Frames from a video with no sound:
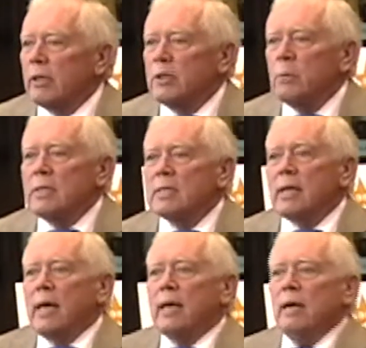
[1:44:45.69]
She wouldn't
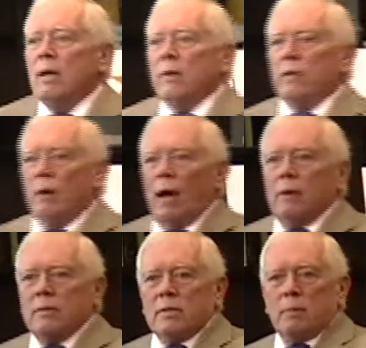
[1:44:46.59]
say
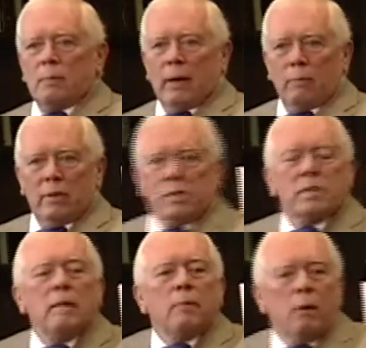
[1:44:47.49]
something about when the
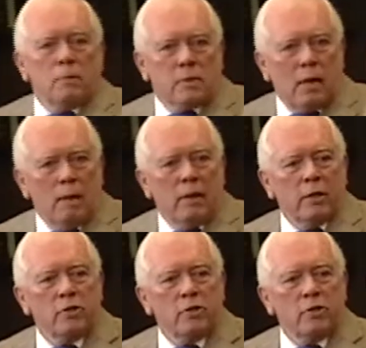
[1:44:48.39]
steam coats came in.